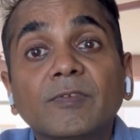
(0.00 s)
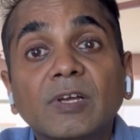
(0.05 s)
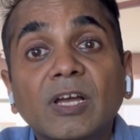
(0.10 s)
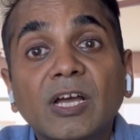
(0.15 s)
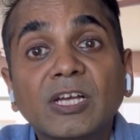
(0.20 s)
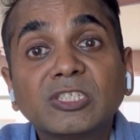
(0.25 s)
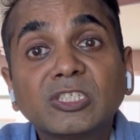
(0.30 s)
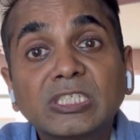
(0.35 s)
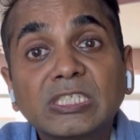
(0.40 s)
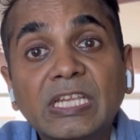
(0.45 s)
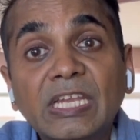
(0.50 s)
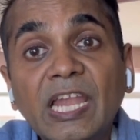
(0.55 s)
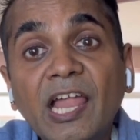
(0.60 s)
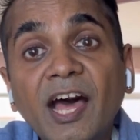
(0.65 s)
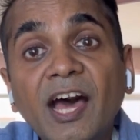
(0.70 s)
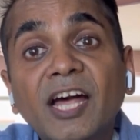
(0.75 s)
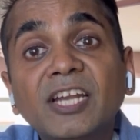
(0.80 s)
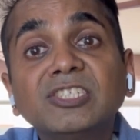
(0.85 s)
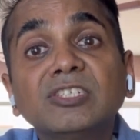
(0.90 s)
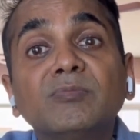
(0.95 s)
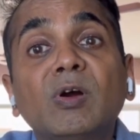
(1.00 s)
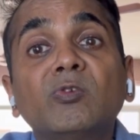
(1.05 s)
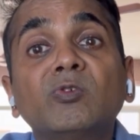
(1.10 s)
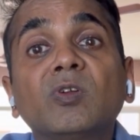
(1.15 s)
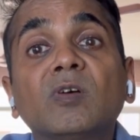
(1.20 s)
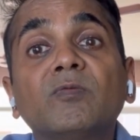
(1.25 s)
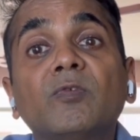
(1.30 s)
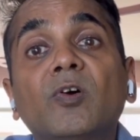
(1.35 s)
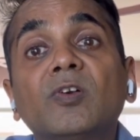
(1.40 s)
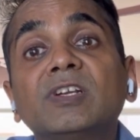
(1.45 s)
a large amount
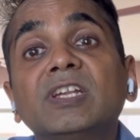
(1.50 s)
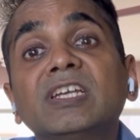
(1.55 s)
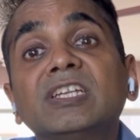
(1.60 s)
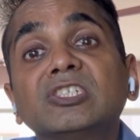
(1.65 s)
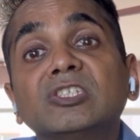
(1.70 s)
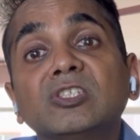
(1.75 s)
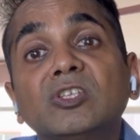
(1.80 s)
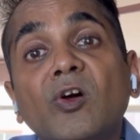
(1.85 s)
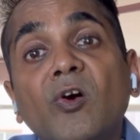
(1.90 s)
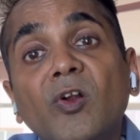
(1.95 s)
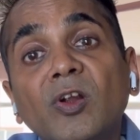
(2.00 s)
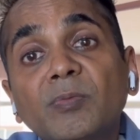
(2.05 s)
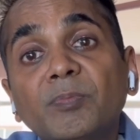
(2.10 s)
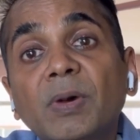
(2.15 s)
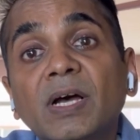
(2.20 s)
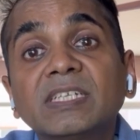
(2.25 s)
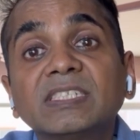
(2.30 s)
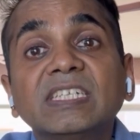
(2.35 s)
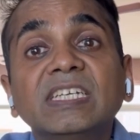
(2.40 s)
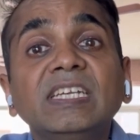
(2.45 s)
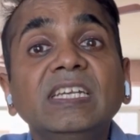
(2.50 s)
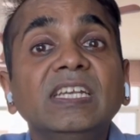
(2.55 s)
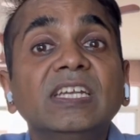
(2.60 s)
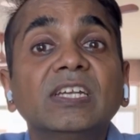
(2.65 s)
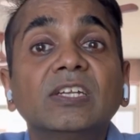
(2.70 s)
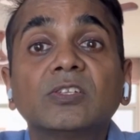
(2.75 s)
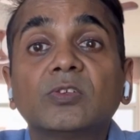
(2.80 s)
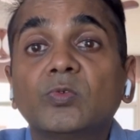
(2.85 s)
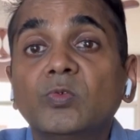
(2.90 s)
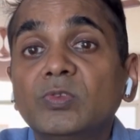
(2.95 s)
of water is not passing
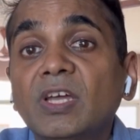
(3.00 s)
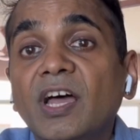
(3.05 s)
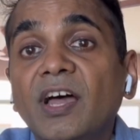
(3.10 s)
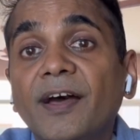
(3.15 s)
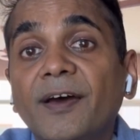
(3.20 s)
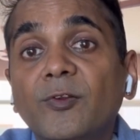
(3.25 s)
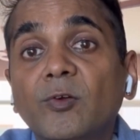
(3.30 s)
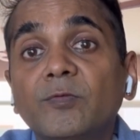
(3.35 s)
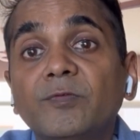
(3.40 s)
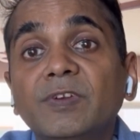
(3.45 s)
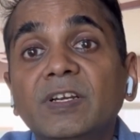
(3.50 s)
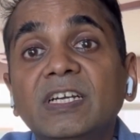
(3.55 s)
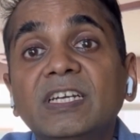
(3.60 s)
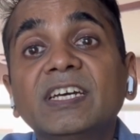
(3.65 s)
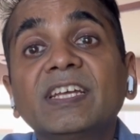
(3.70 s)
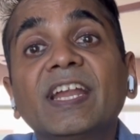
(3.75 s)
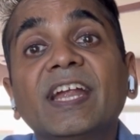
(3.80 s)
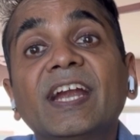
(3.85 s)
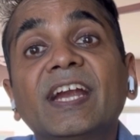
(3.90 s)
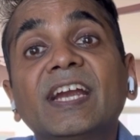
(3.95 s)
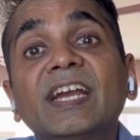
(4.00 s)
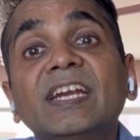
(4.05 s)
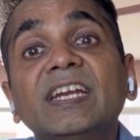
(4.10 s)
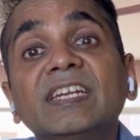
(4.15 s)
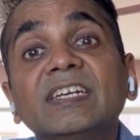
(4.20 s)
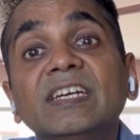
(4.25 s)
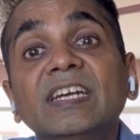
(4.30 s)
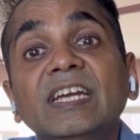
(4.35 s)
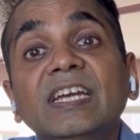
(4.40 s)
through the RO filter, and